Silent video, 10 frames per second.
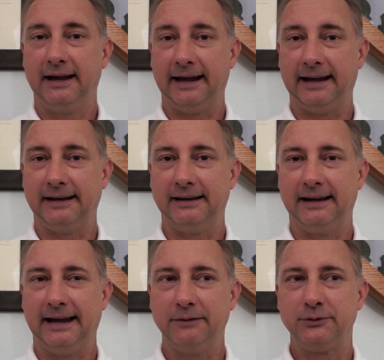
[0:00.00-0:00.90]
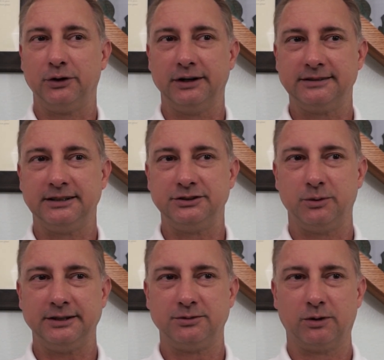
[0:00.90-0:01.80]
And if you're in a
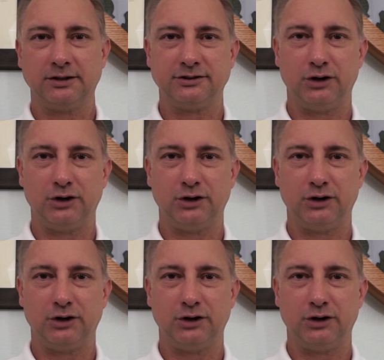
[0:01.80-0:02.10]
situation where it's